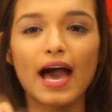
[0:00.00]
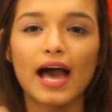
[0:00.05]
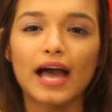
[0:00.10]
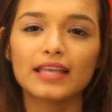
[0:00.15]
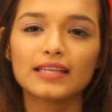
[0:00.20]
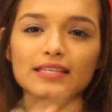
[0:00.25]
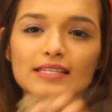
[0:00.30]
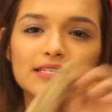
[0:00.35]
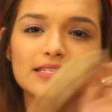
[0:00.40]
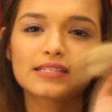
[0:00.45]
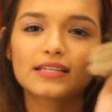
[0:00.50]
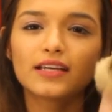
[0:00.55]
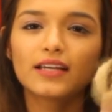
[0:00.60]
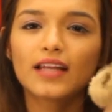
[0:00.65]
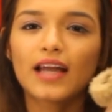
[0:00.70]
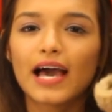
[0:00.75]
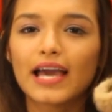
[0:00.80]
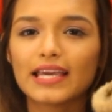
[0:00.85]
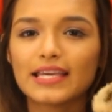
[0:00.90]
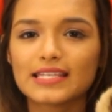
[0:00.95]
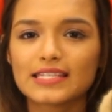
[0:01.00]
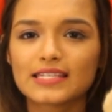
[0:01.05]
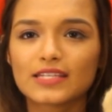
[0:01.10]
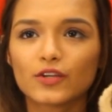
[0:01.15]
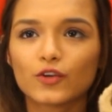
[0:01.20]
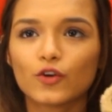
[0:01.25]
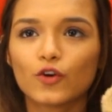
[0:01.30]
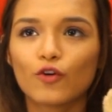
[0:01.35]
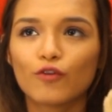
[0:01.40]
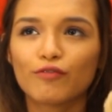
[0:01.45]
And this is a nice,
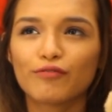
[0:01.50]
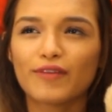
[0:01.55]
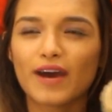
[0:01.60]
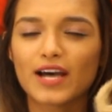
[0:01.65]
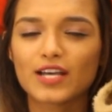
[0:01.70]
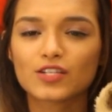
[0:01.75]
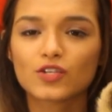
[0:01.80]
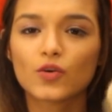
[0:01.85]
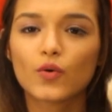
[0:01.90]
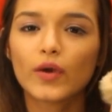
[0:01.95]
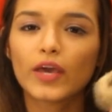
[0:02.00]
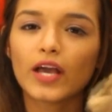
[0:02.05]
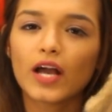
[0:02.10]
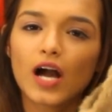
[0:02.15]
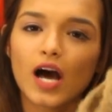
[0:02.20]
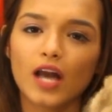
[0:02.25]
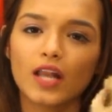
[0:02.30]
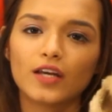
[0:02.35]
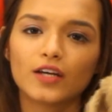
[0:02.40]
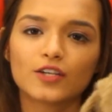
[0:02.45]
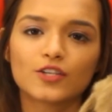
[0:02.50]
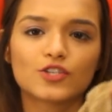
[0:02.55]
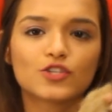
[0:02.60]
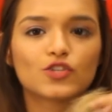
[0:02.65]
you know, fast going color,